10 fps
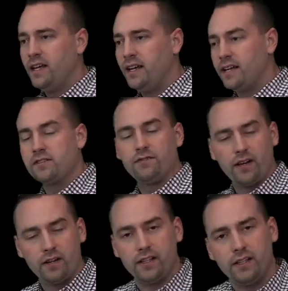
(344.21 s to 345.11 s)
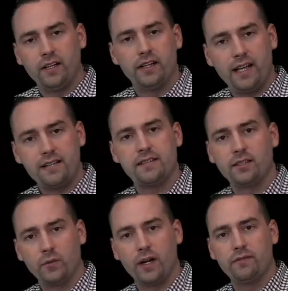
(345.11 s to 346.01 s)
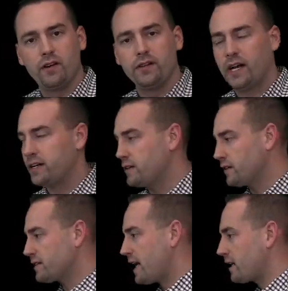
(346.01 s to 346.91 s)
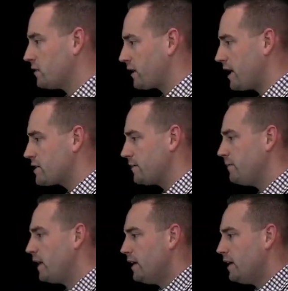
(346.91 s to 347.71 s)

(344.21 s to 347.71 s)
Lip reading: and it is very good at guessing the rainfall down to your exact location.